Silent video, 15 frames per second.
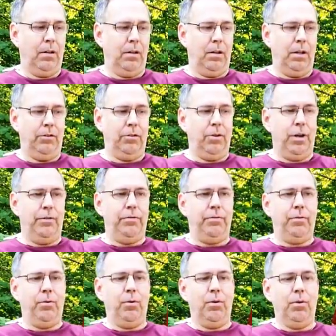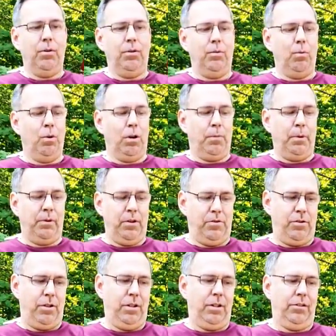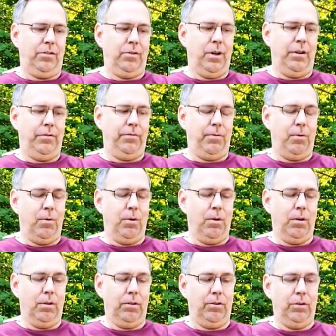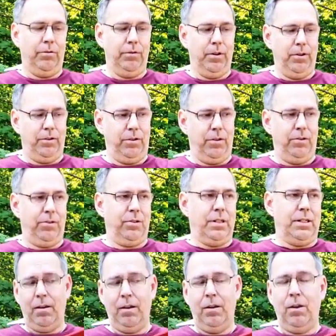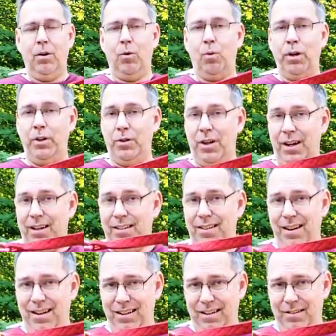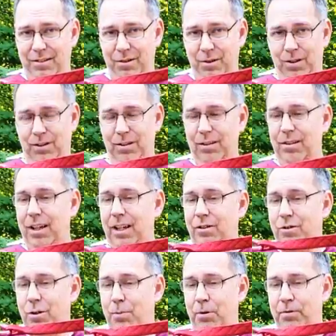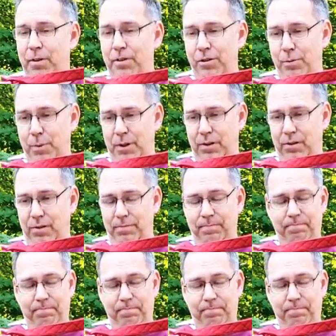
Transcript: It's great for work positioning, it's great for traverses. When you tie a knot onto it, like a triple fisherman's,